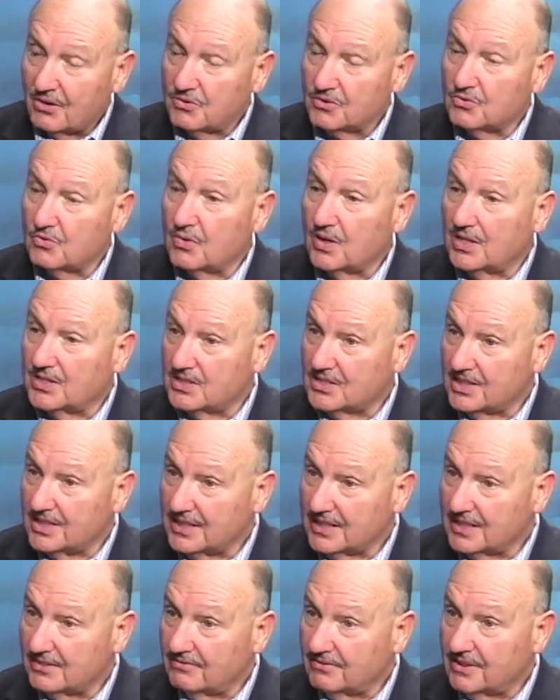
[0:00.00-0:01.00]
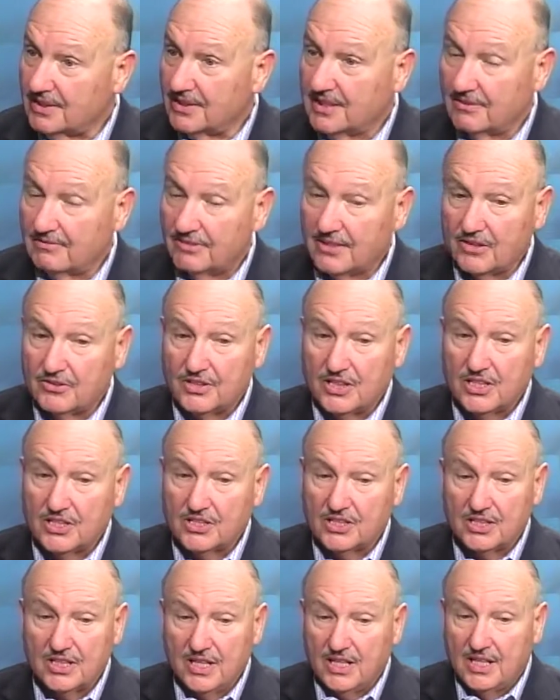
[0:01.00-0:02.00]
runs it at the
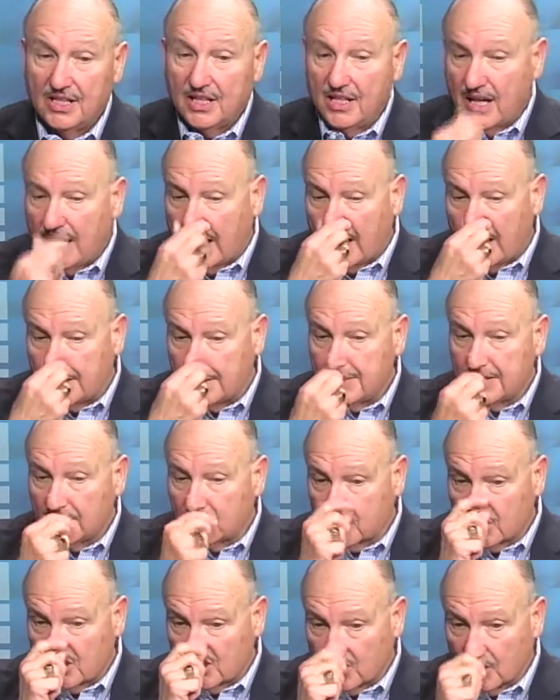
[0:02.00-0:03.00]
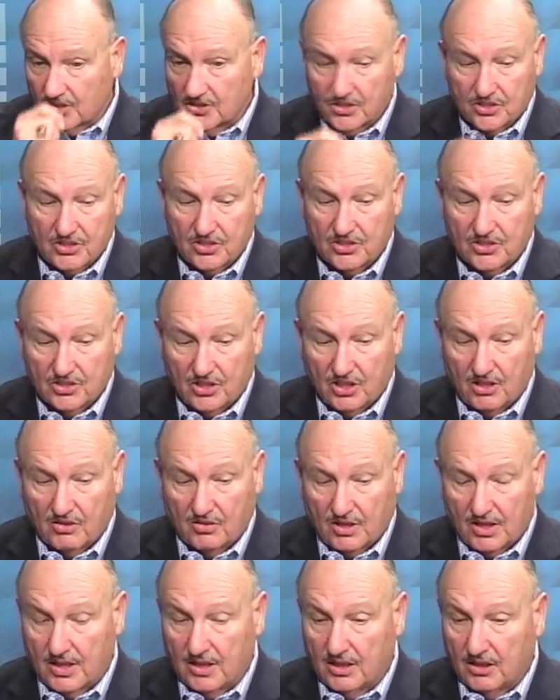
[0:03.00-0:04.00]
foundation, and she's
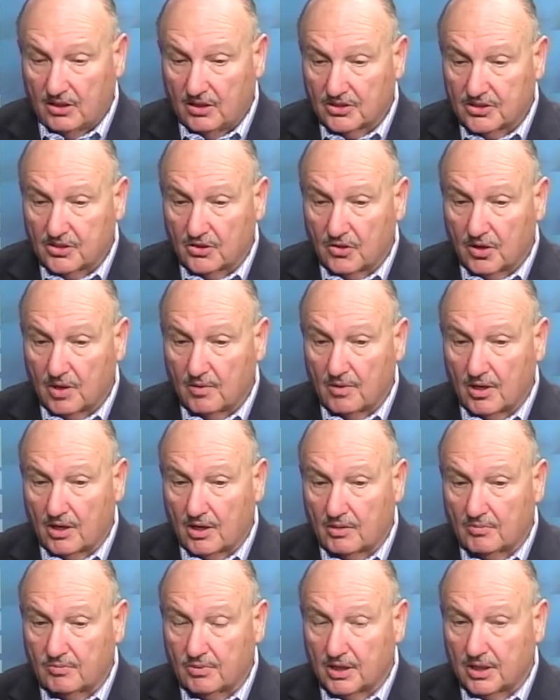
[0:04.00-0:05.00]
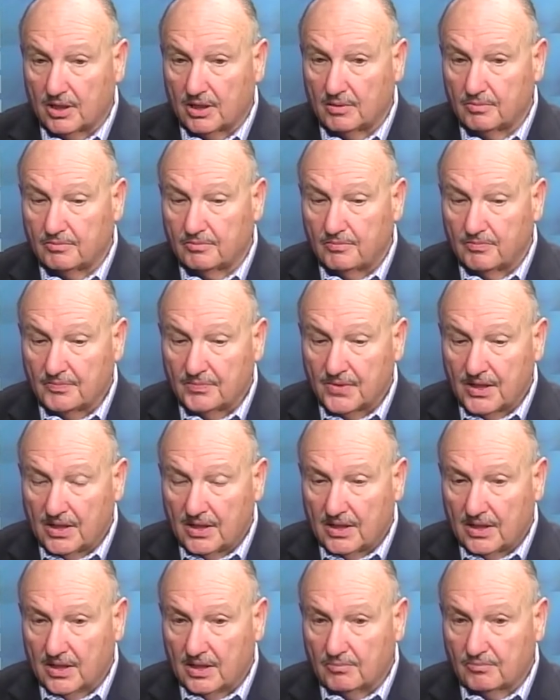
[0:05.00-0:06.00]
also our
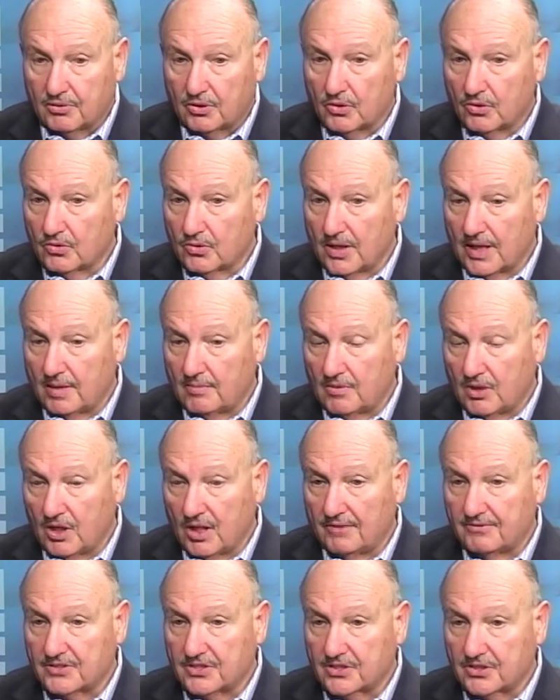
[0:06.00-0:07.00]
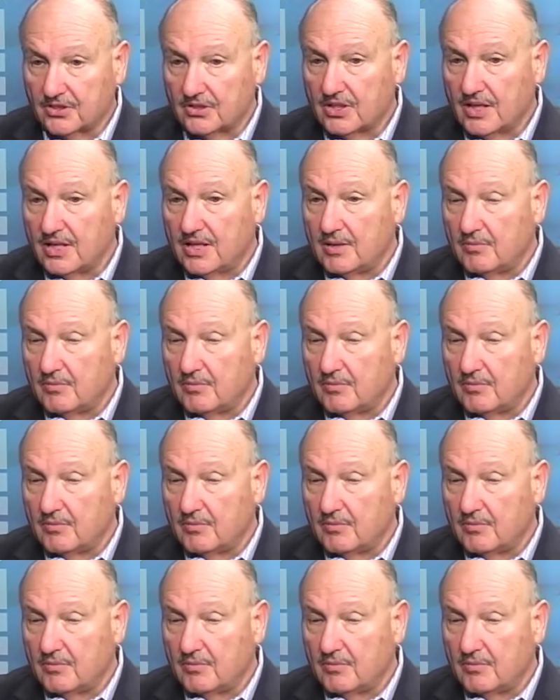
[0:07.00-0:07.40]
program officer.